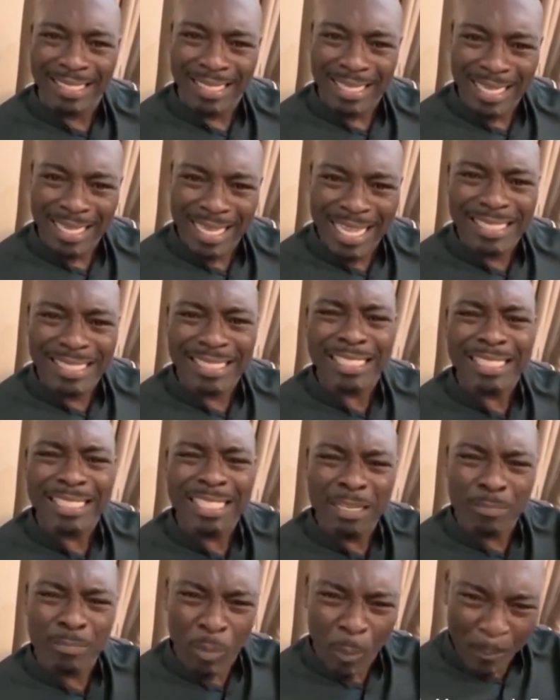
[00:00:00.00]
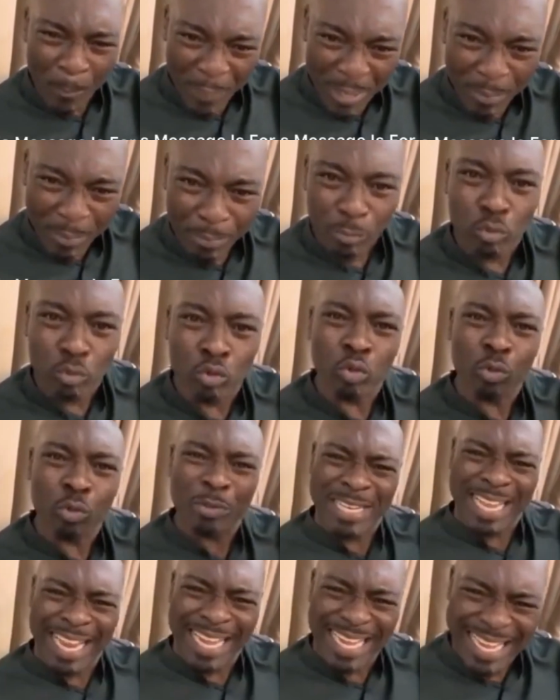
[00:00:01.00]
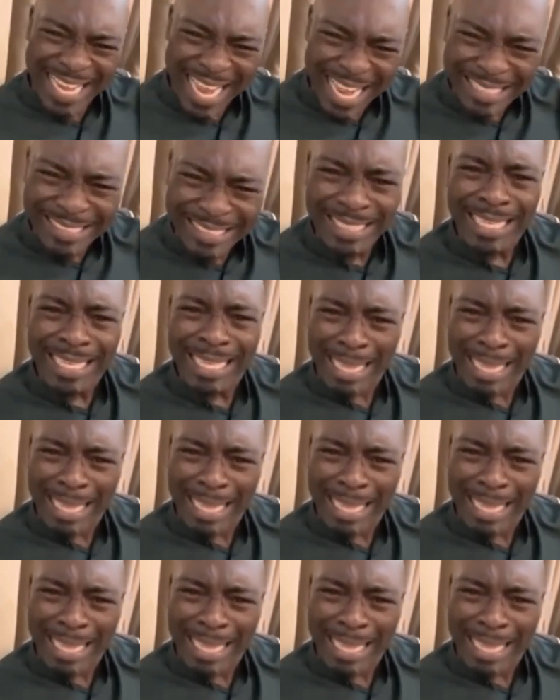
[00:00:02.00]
hating Igbo people to re-elect